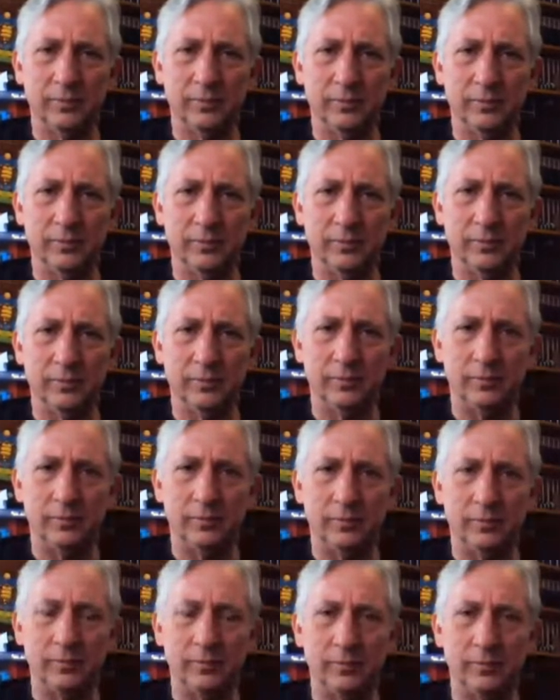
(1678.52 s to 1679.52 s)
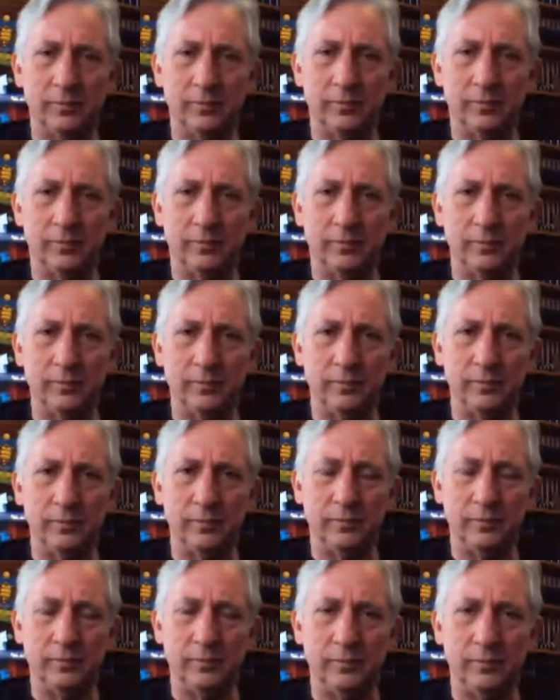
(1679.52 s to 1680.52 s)

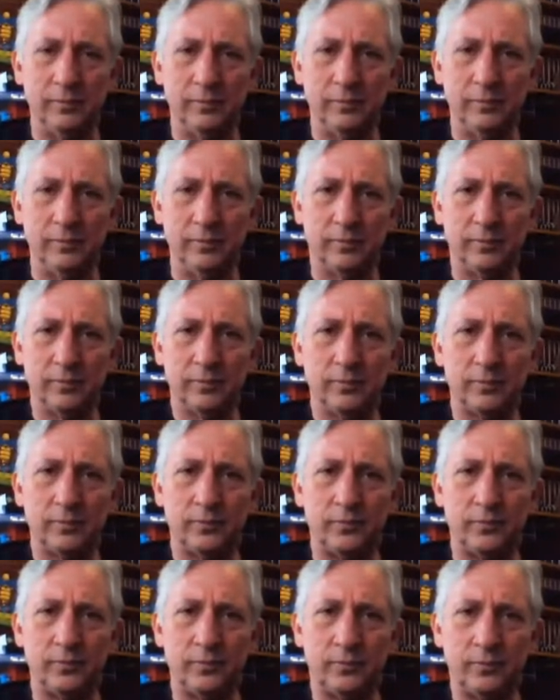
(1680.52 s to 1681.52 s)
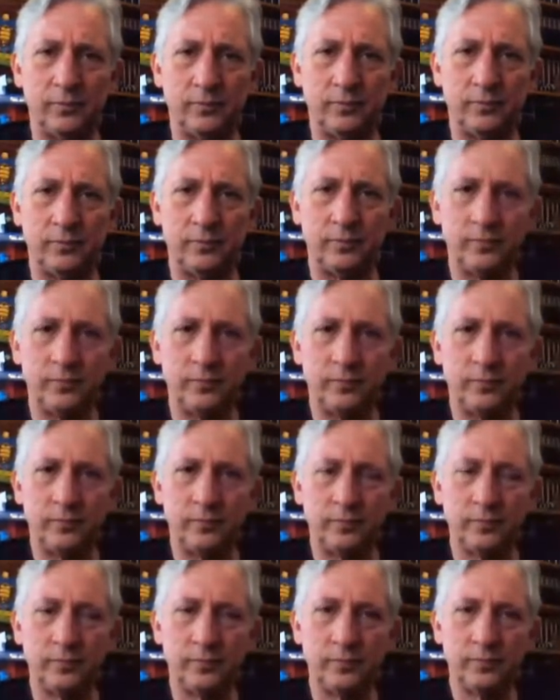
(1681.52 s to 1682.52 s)

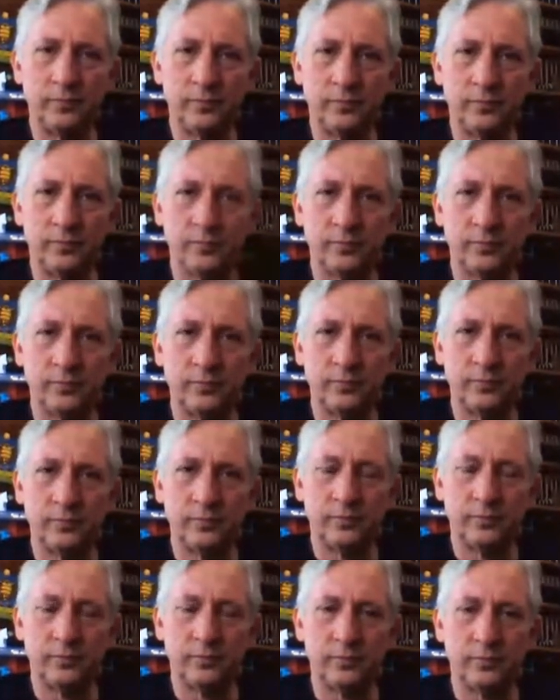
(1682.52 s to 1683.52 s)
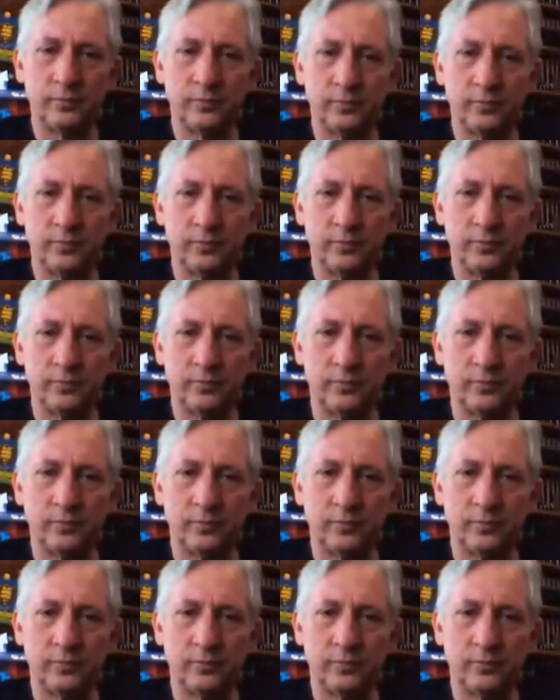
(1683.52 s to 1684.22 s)
No words are spoken by the person on screen.